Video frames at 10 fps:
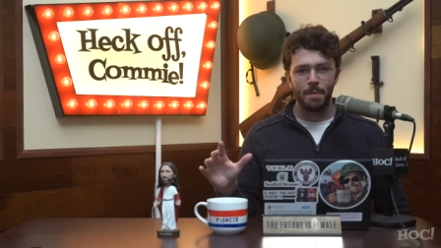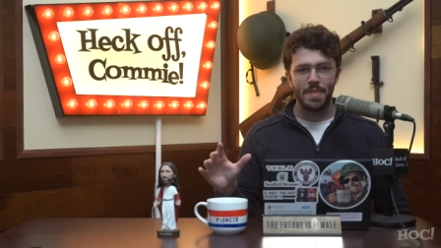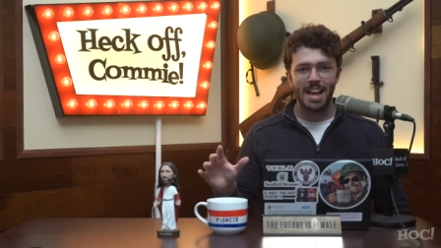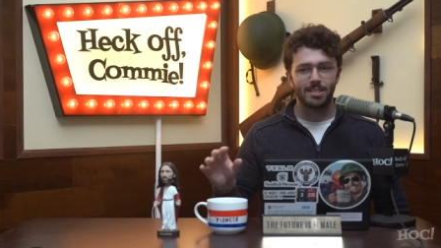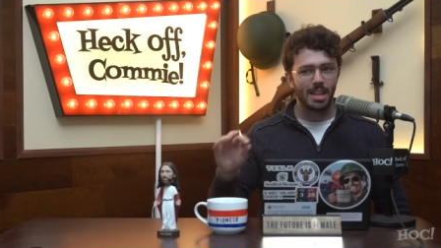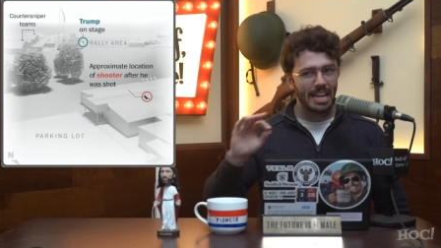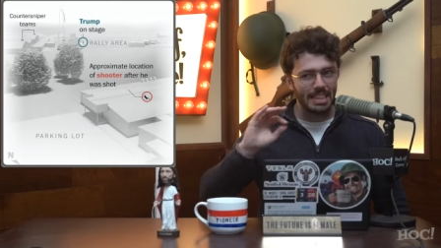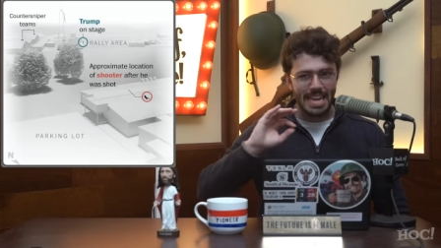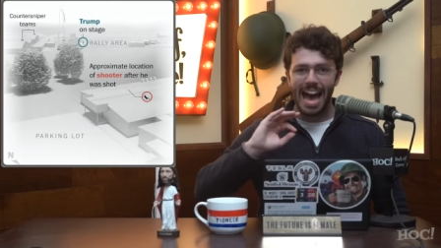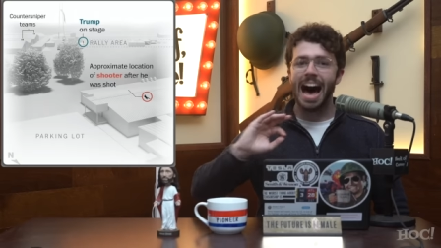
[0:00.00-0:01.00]
that's like
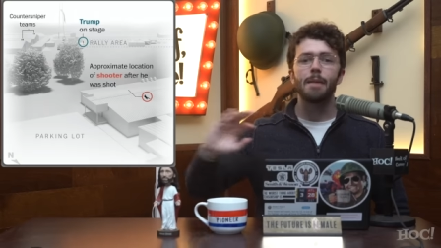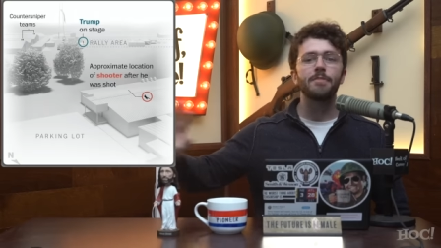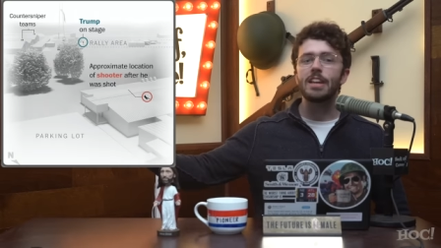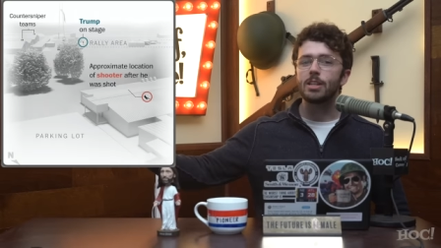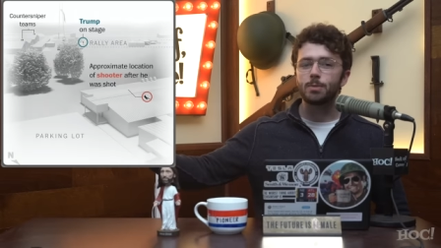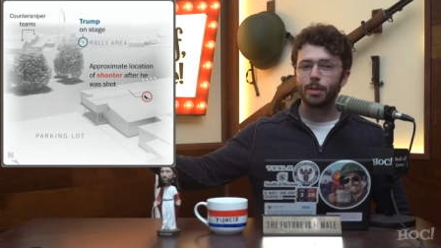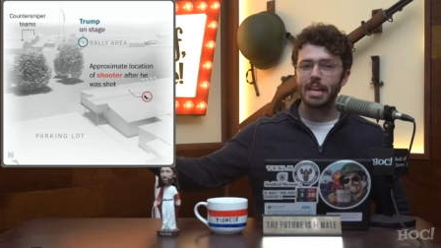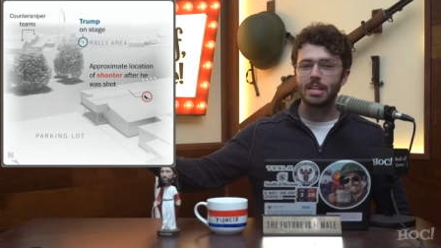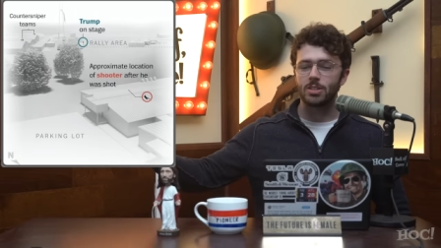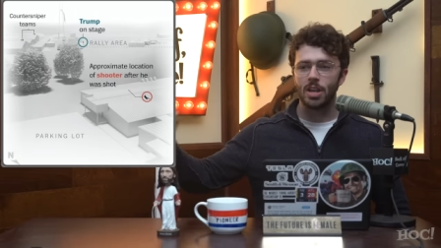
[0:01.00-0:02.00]
the obvious
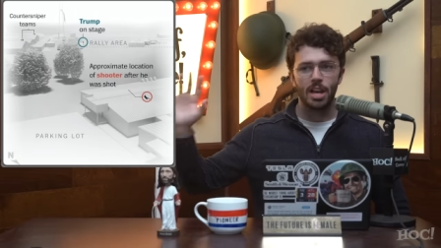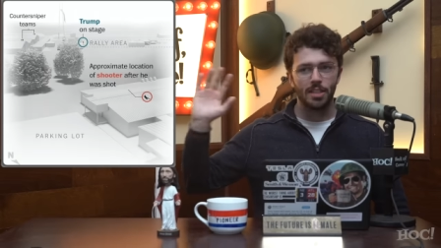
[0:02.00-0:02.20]
place